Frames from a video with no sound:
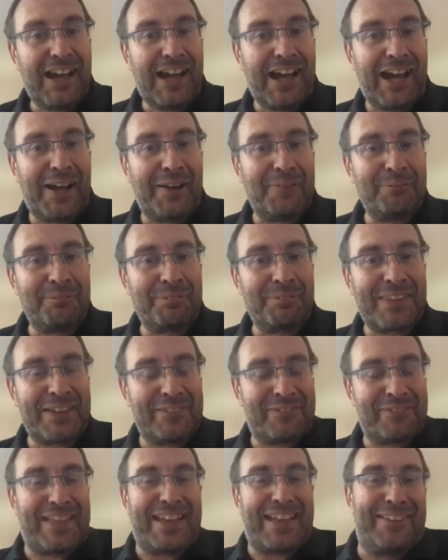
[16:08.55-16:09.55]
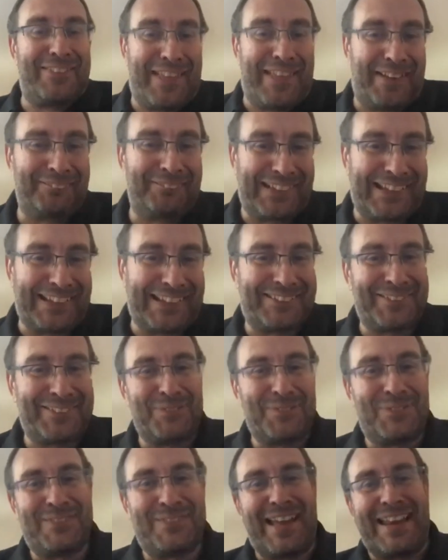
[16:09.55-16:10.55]
if that makes
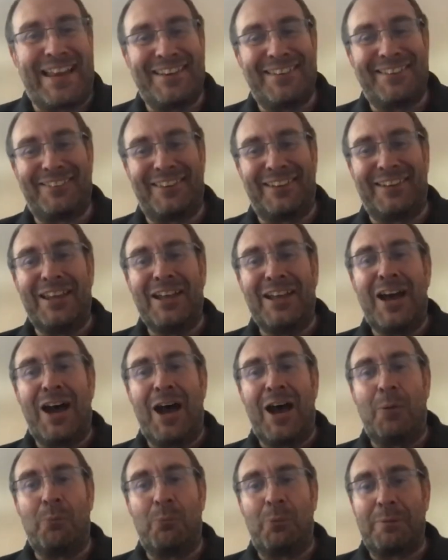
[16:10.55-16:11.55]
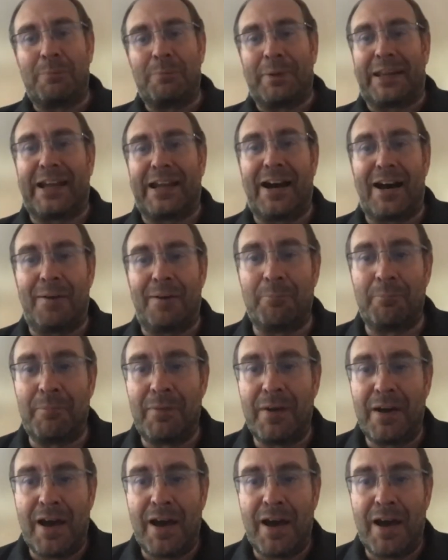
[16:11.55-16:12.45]
some sense. And we become